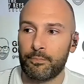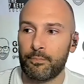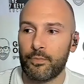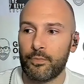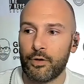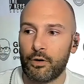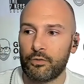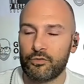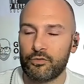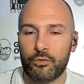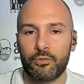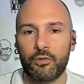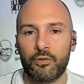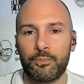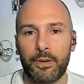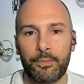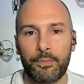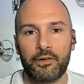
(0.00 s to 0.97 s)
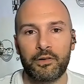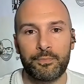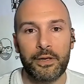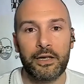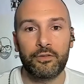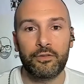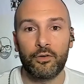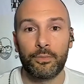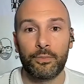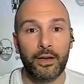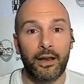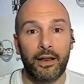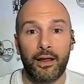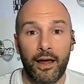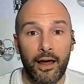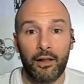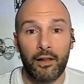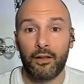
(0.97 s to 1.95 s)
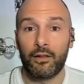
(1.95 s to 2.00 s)
you know, in terms of the people I speak to, but
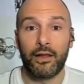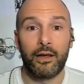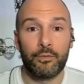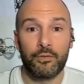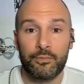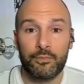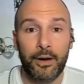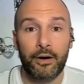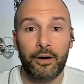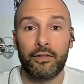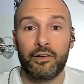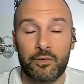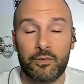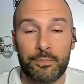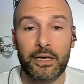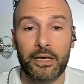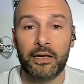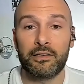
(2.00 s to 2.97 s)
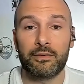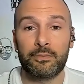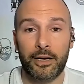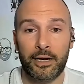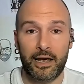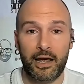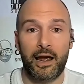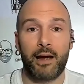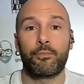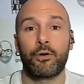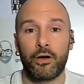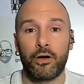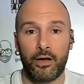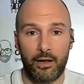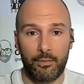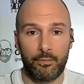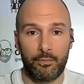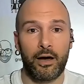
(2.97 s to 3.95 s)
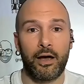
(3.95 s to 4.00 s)
hell, it was better than speaking to my camera
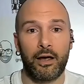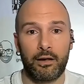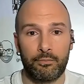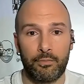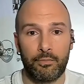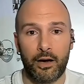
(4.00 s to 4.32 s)
and my mm -hmm.